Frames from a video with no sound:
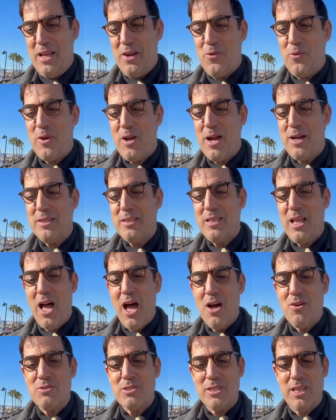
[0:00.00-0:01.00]
regarding
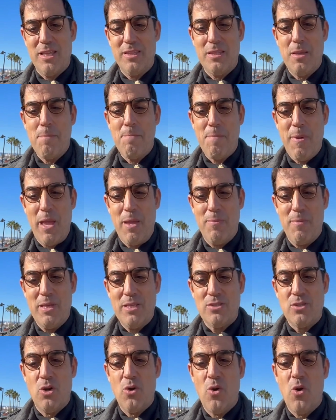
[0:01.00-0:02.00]
outstanding
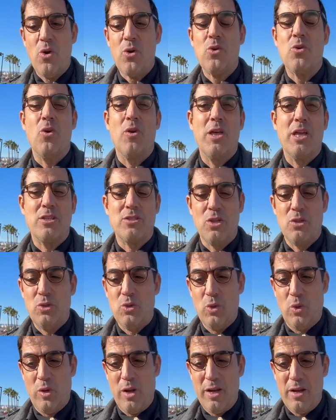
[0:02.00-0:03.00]
payments or collection
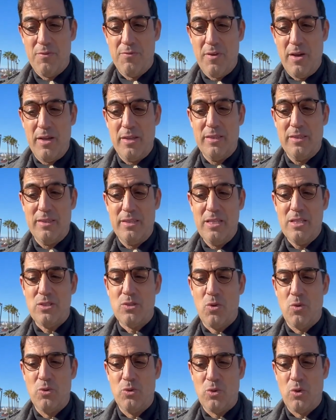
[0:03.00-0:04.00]
to clarify these
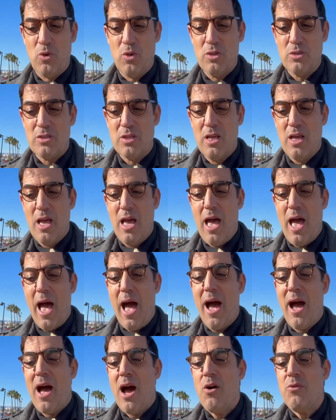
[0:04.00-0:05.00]
controls
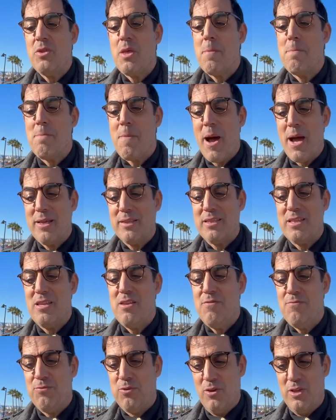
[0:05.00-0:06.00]
and how they might
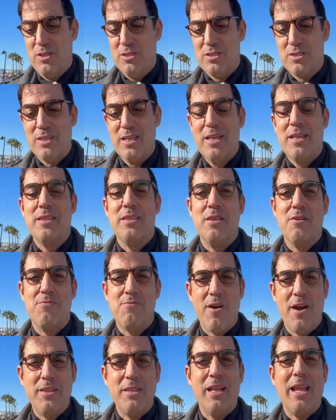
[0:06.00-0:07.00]
influence the
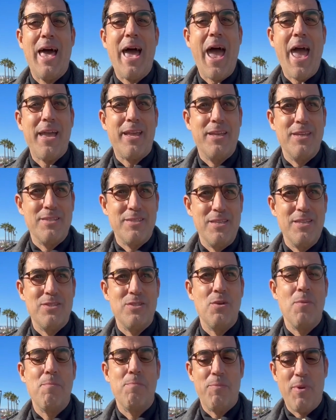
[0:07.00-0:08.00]
final
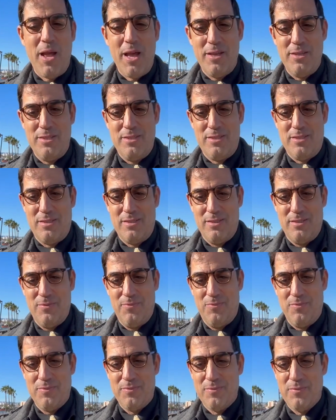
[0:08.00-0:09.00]
acquisition price.
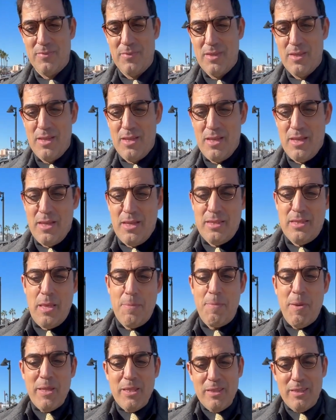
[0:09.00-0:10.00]

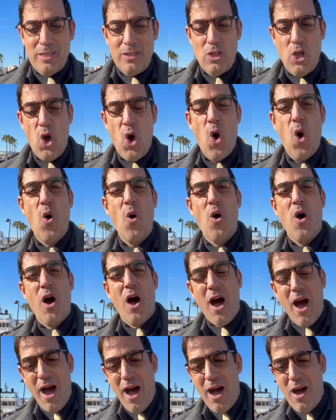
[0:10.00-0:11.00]
Depending on
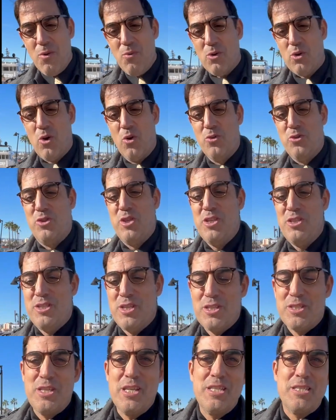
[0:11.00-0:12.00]
how
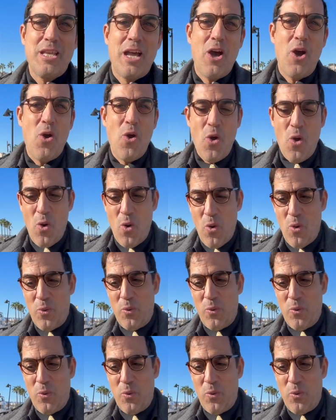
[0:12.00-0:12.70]
contingencies or